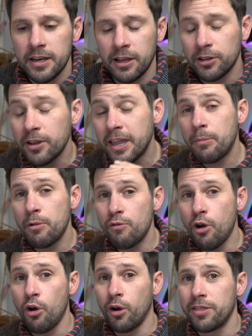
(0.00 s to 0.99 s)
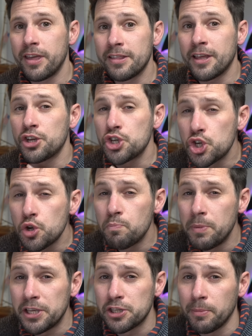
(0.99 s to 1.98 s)
Now don't get me wrong, I think there should
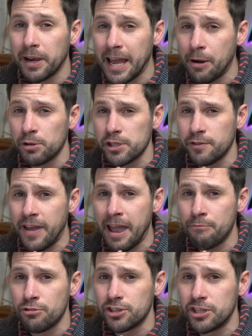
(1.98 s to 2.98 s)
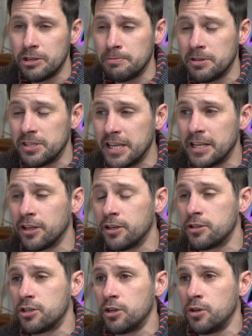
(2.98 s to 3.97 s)
be some allowance for Emirates Team New
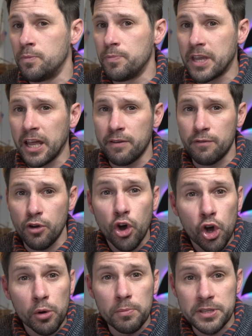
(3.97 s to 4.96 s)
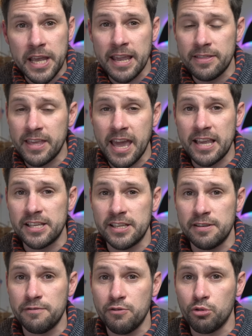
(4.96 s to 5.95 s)
Zealand to kind of update the
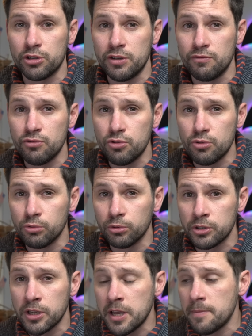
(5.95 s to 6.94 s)
AC40 rules